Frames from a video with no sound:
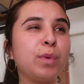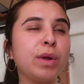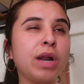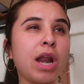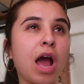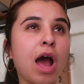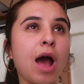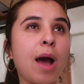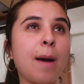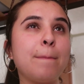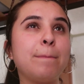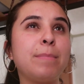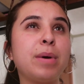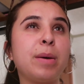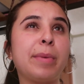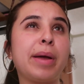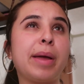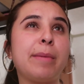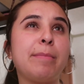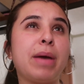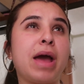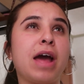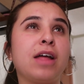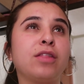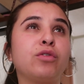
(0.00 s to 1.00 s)
went up, but
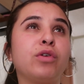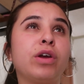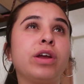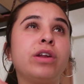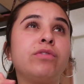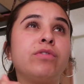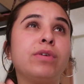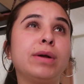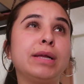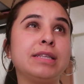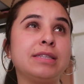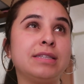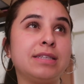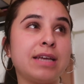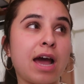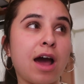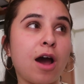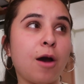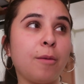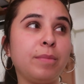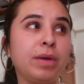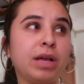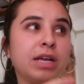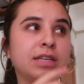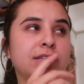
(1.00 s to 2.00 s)
my math grade went
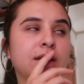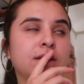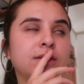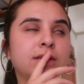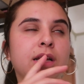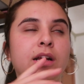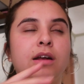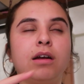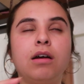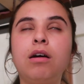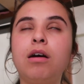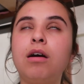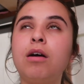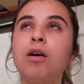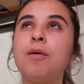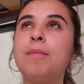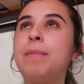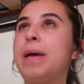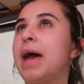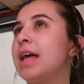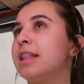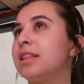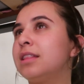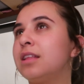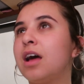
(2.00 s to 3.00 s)
down because I was like, oh,
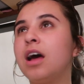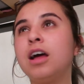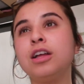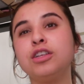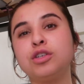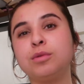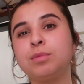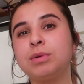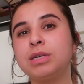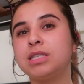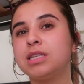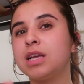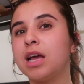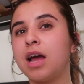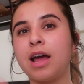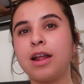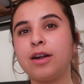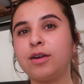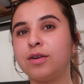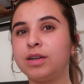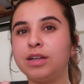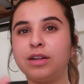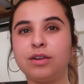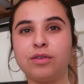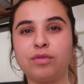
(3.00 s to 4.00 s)
math 100%, I
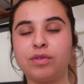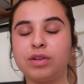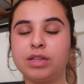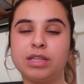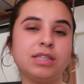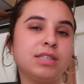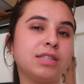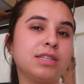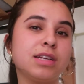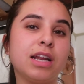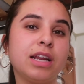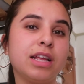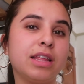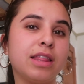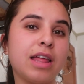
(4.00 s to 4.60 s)
don't need to really study